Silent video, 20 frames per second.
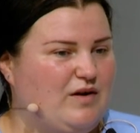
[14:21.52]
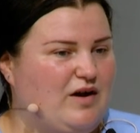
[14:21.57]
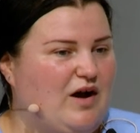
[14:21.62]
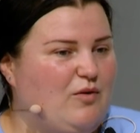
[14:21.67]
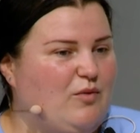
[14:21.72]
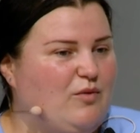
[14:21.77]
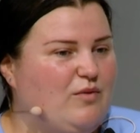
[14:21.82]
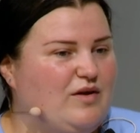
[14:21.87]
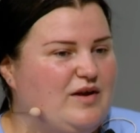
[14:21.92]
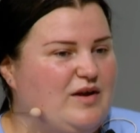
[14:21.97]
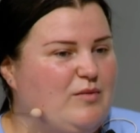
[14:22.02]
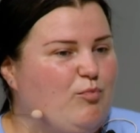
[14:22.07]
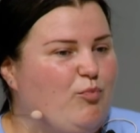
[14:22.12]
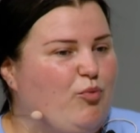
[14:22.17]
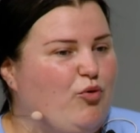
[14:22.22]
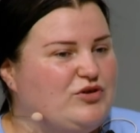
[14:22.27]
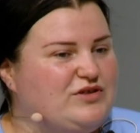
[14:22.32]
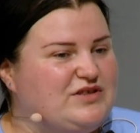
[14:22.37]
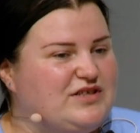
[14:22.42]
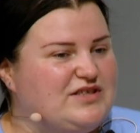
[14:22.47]
how
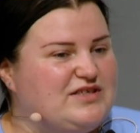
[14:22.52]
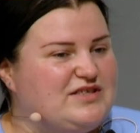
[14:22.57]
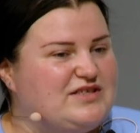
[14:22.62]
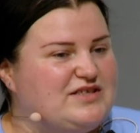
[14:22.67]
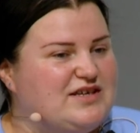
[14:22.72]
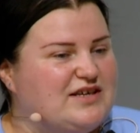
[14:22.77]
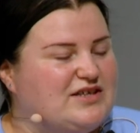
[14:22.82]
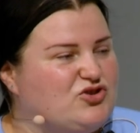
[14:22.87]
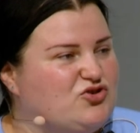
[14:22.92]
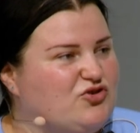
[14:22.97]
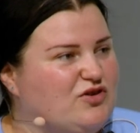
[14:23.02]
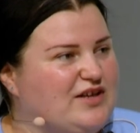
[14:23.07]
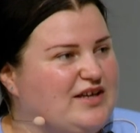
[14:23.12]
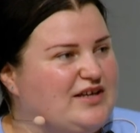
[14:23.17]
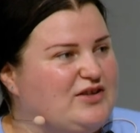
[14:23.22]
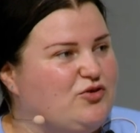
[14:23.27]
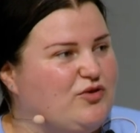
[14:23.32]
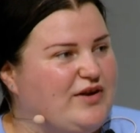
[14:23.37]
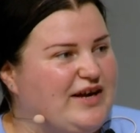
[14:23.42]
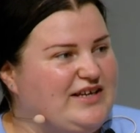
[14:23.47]
important sexual
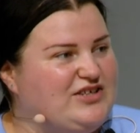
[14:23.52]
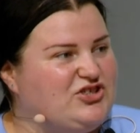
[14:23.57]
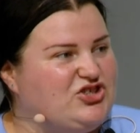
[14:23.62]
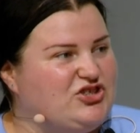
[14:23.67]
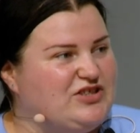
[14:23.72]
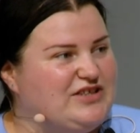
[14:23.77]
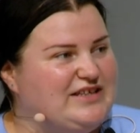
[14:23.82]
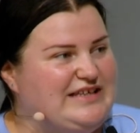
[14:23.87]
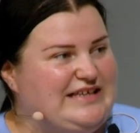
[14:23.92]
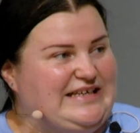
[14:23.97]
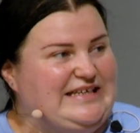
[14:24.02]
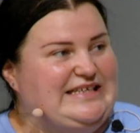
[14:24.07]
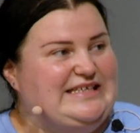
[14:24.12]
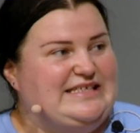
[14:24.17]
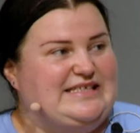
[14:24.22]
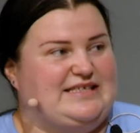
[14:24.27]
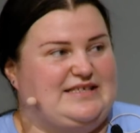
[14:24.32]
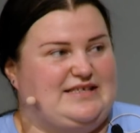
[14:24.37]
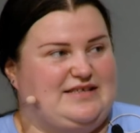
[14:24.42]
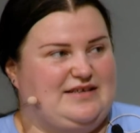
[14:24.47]
education
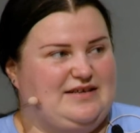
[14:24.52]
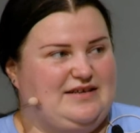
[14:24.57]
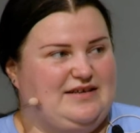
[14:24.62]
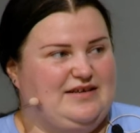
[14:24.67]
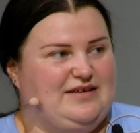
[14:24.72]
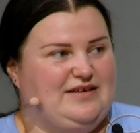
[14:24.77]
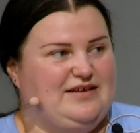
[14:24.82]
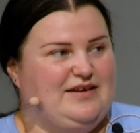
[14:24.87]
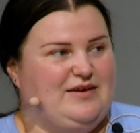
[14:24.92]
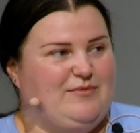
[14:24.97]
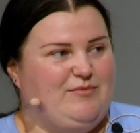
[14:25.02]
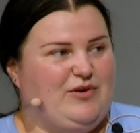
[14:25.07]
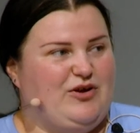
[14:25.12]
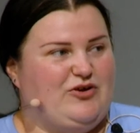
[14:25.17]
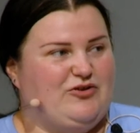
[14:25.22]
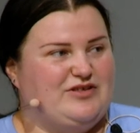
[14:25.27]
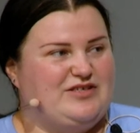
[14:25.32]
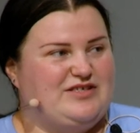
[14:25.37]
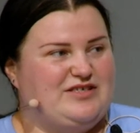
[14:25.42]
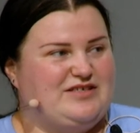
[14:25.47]
is,
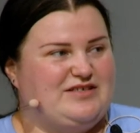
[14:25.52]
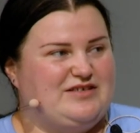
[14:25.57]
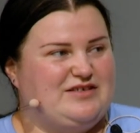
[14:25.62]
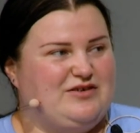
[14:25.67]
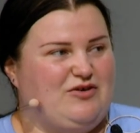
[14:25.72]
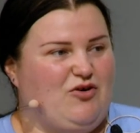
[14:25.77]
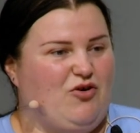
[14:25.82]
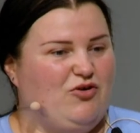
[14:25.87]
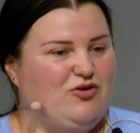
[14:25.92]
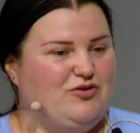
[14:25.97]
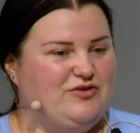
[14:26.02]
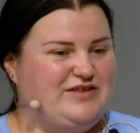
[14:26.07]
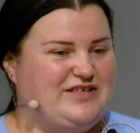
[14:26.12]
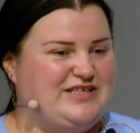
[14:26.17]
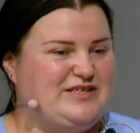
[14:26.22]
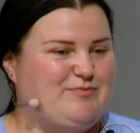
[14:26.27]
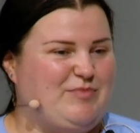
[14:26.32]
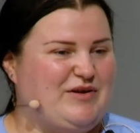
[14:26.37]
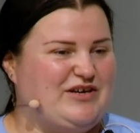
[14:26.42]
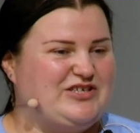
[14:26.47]
because all
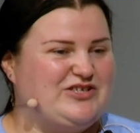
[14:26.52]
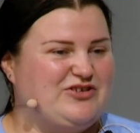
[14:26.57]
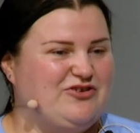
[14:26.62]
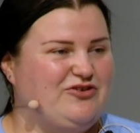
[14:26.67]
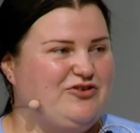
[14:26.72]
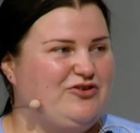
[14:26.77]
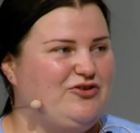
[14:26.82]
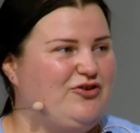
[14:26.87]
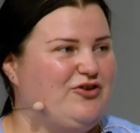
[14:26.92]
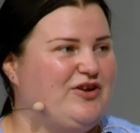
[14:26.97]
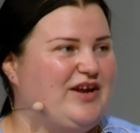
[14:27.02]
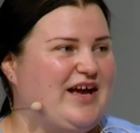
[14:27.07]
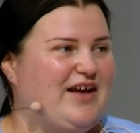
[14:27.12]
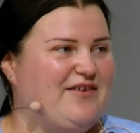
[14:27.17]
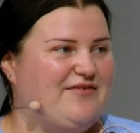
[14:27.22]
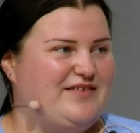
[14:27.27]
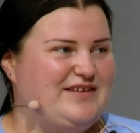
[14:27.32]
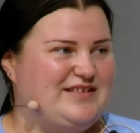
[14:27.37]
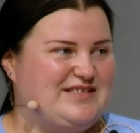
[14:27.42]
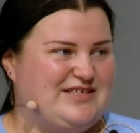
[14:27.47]
this person don't
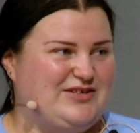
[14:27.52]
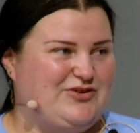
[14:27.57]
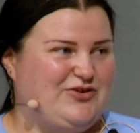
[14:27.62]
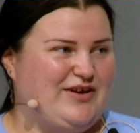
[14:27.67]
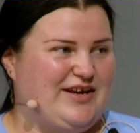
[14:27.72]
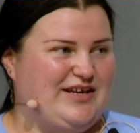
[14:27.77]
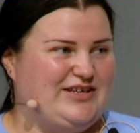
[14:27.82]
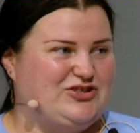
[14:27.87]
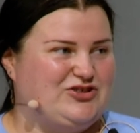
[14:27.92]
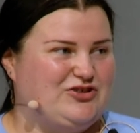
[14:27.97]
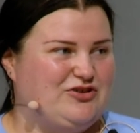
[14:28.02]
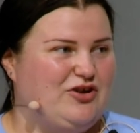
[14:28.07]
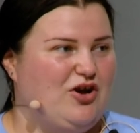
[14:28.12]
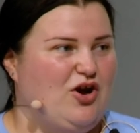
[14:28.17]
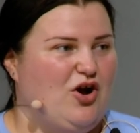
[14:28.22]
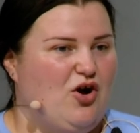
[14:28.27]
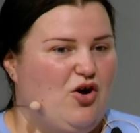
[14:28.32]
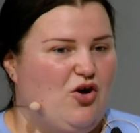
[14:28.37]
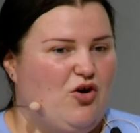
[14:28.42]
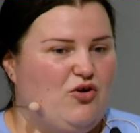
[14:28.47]
have this education. Mm.
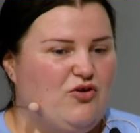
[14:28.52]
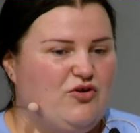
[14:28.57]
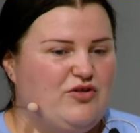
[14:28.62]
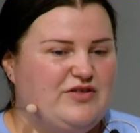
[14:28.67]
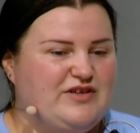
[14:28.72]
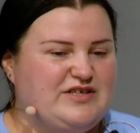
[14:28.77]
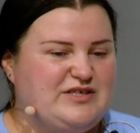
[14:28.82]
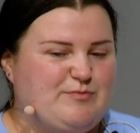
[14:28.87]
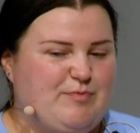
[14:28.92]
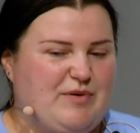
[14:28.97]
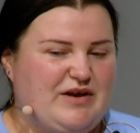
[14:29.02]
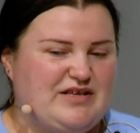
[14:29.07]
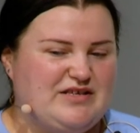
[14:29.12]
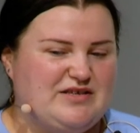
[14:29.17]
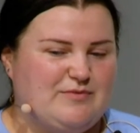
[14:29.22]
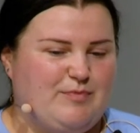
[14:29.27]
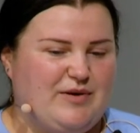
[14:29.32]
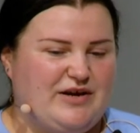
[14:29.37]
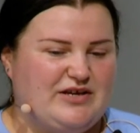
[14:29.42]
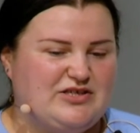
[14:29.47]
All this
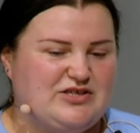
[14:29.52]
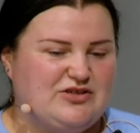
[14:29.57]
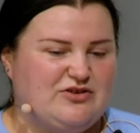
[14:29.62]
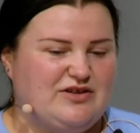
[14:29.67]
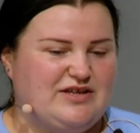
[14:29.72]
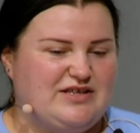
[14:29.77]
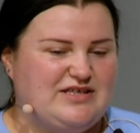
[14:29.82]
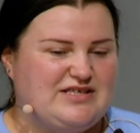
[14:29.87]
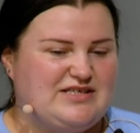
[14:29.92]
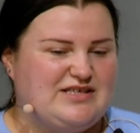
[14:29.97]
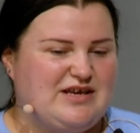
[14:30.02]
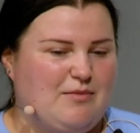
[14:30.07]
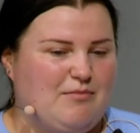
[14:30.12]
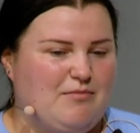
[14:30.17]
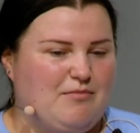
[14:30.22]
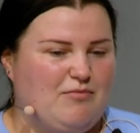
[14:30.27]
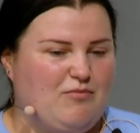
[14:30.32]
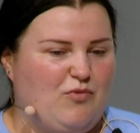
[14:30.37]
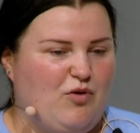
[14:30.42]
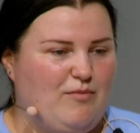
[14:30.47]
per person in
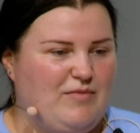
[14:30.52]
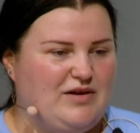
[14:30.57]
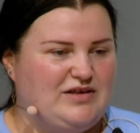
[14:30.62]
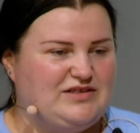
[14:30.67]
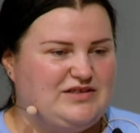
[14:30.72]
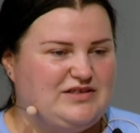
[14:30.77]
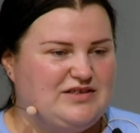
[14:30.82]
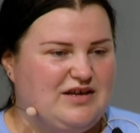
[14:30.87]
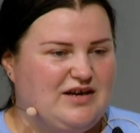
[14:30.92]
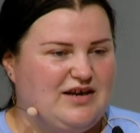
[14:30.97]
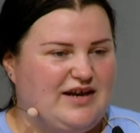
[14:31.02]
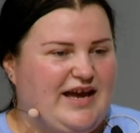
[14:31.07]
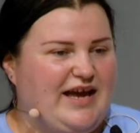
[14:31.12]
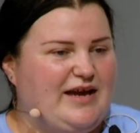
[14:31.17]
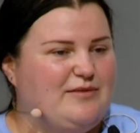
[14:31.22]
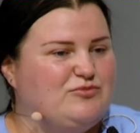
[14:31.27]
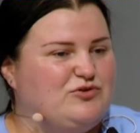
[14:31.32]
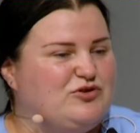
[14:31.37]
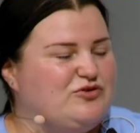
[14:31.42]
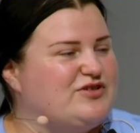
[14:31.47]
some moment
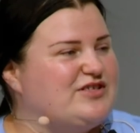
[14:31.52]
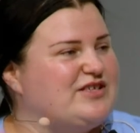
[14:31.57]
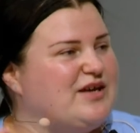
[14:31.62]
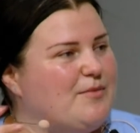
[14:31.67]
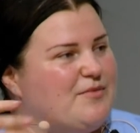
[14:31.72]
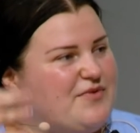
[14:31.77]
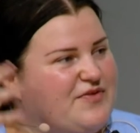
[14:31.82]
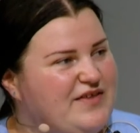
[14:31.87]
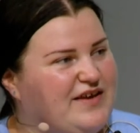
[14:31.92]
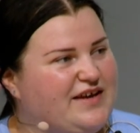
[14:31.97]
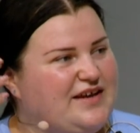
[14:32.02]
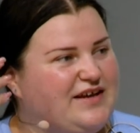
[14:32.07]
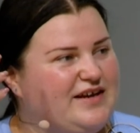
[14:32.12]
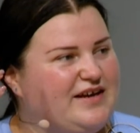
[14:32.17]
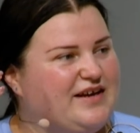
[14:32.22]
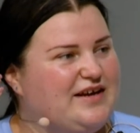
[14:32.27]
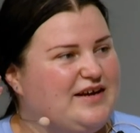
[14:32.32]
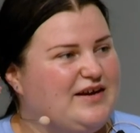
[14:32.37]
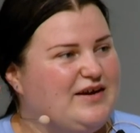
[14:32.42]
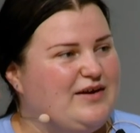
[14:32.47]
came to something
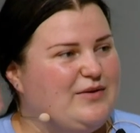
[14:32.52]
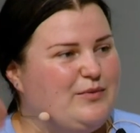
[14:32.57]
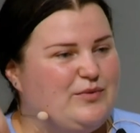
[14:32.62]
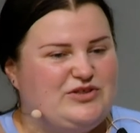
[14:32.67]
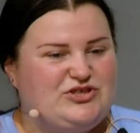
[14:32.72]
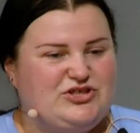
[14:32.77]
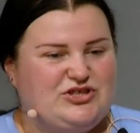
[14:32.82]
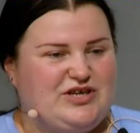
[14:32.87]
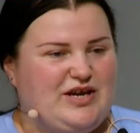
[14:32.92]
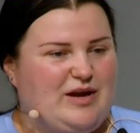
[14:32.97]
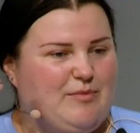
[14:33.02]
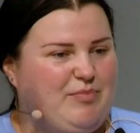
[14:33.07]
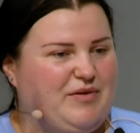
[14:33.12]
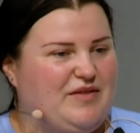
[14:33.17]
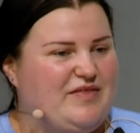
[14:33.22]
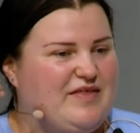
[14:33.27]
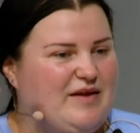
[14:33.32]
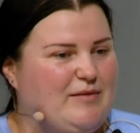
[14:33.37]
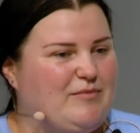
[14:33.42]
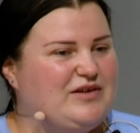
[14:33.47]
which
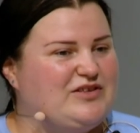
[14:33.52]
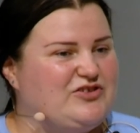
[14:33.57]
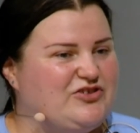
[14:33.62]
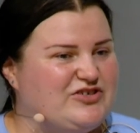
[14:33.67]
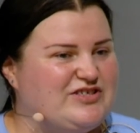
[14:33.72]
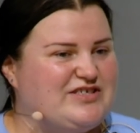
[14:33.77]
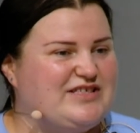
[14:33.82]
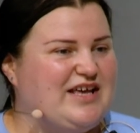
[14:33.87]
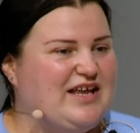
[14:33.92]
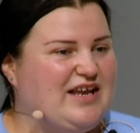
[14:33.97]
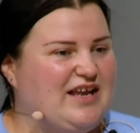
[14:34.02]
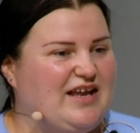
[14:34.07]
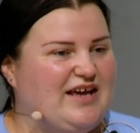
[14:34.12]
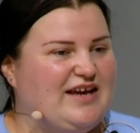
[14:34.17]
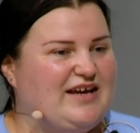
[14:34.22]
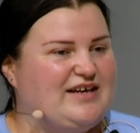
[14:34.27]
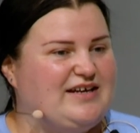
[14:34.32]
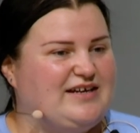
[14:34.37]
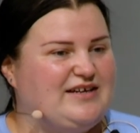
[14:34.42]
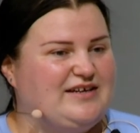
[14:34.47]
happened them understand,
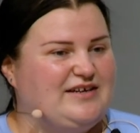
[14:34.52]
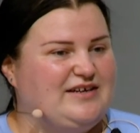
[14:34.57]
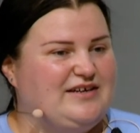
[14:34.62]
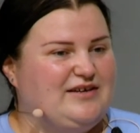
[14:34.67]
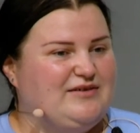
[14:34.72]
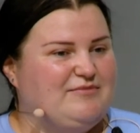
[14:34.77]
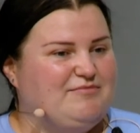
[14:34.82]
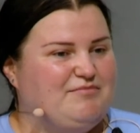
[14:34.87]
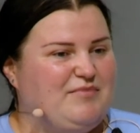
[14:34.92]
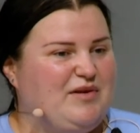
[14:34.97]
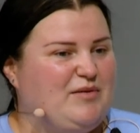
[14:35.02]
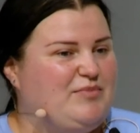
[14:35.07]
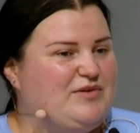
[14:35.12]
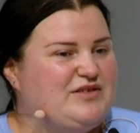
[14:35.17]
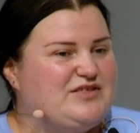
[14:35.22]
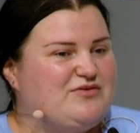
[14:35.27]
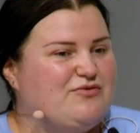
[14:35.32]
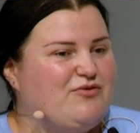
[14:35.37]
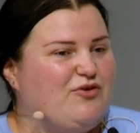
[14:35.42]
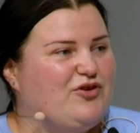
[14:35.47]
like
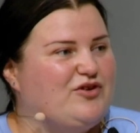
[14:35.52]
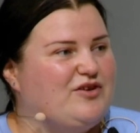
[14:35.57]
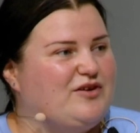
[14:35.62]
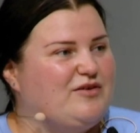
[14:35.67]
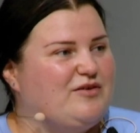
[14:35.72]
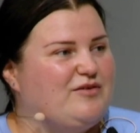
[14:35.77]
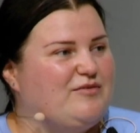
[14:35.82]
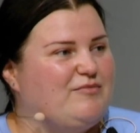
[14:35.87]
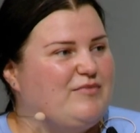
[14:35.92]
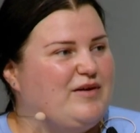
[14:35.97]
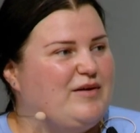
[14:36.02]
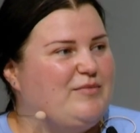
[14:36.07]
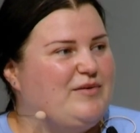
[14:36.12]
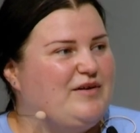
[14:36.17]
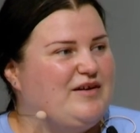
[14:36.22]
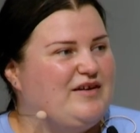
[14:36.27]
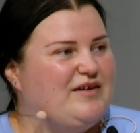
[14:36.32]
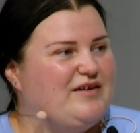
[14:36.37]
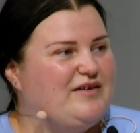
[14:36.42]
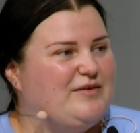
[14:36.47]
maybe it's wrong,
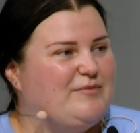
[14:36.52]
maybe